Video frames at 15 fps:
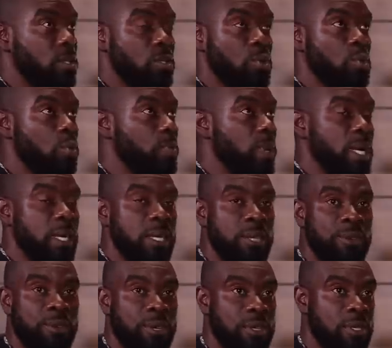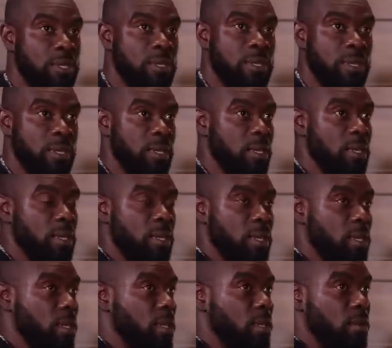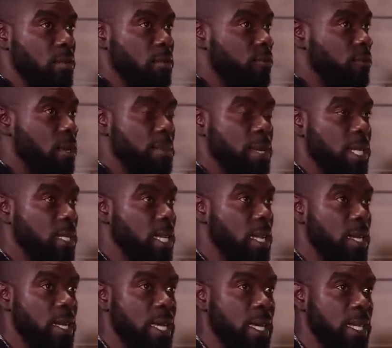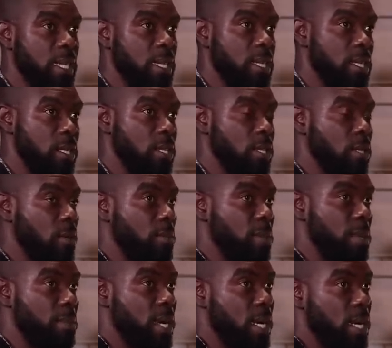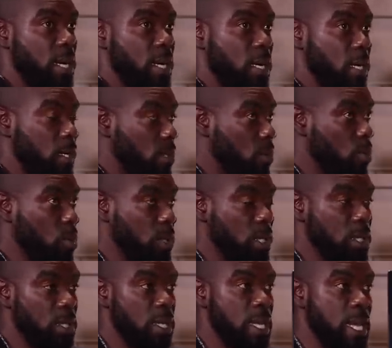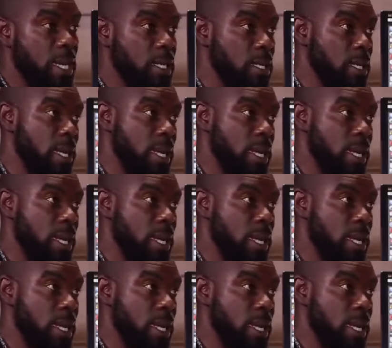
superheroes from a tender age. So my mother noticed that